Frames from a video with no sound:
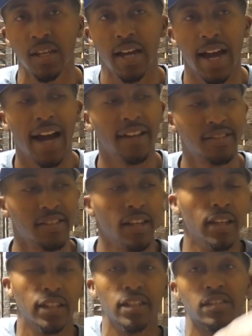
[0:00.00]
I'd
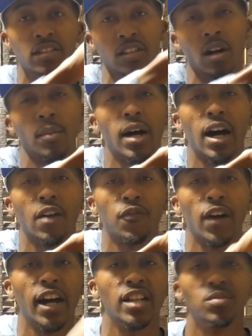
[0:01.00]
say get the Yamaha
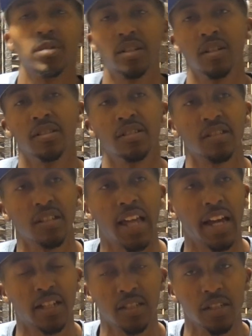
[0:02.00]
Hs5s because it's a
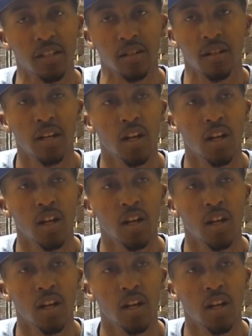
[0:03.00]
lot clearer.